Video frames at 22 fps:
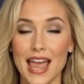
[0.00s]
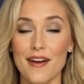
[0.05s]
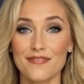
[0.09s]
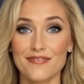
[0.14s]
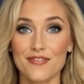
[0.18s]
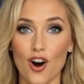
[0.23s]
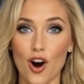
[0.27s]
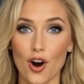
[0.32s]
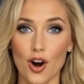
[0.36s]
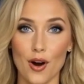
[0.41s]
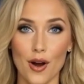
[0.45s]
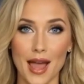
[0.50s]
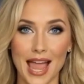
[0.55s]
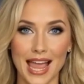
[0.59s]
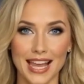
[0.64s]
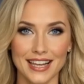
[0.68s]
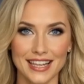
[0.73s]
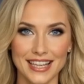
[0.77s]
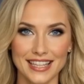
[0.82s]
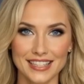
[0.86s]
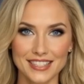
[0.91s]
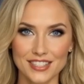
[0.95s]
and photo
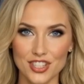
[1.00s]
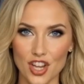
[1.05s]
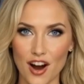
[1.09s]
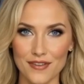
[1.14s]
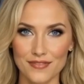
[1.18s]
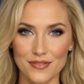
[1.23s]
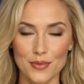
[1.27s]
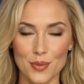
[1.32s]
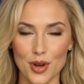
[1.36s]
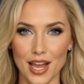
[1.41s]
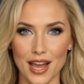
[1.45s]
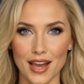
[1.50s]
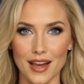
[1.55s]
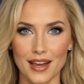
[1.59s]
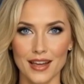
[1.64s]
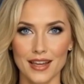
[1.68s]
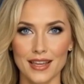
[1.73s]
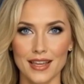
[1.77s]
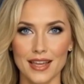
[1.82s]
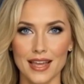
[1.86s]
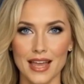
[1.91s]
editing software.